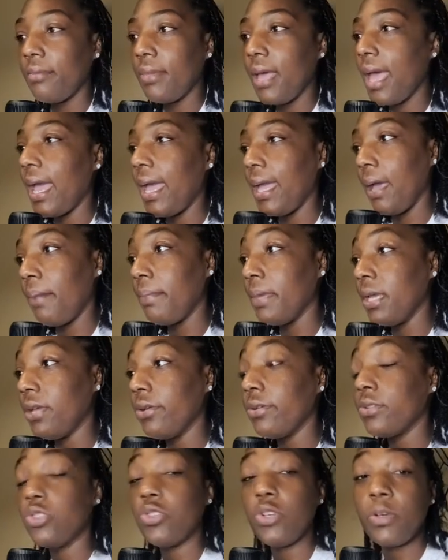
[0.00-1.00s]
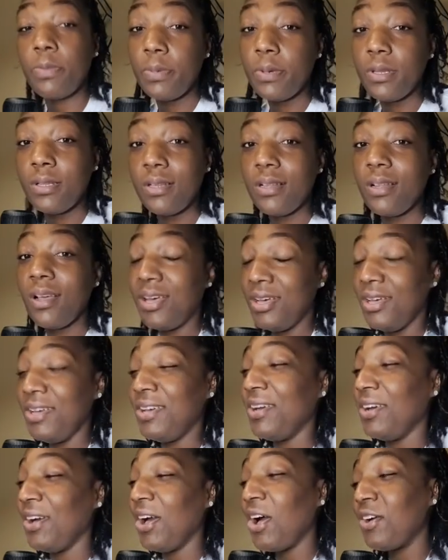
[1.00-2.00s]
hey, I'm in here tripping
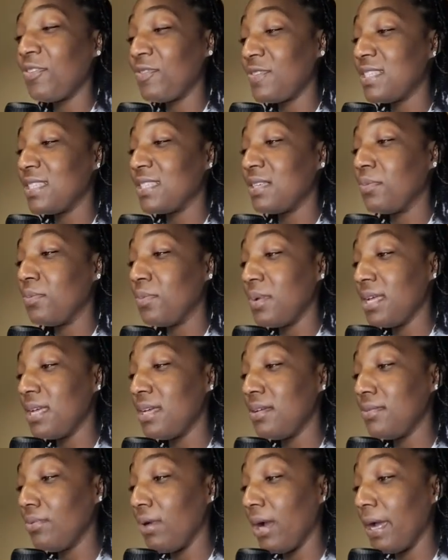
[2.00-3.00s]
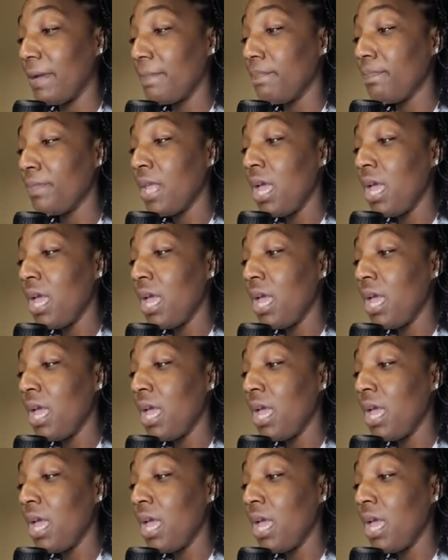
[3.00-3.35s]
off of some weed, right?